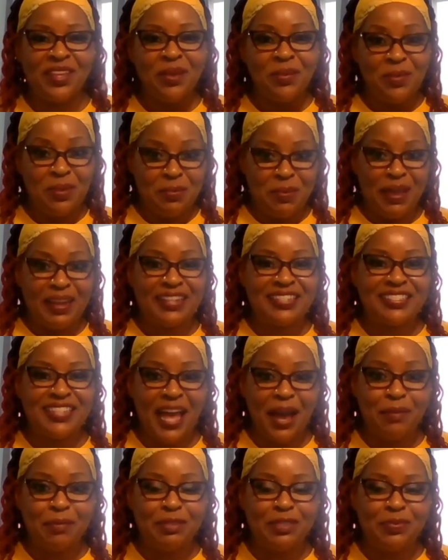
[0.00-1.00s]
We made a
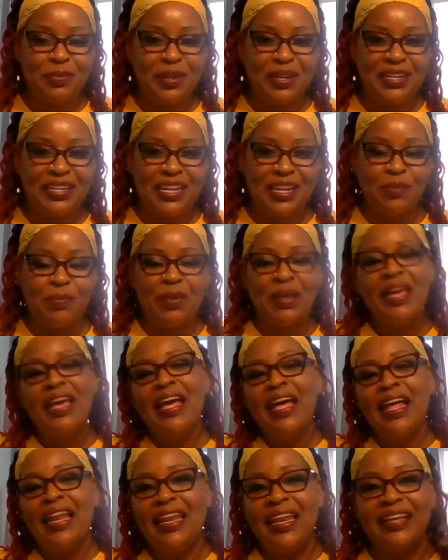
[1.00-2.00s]
sandwich with it, didn't we?
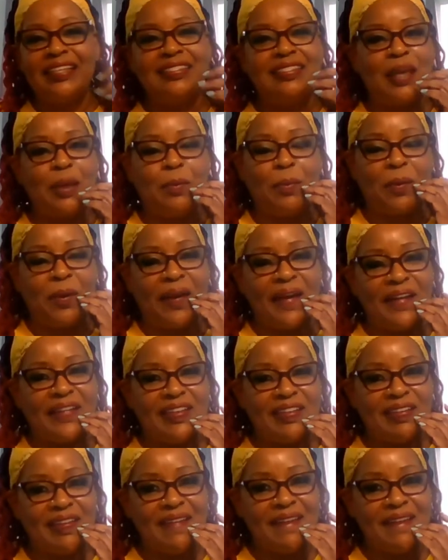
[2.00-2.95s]
Let's say prayers.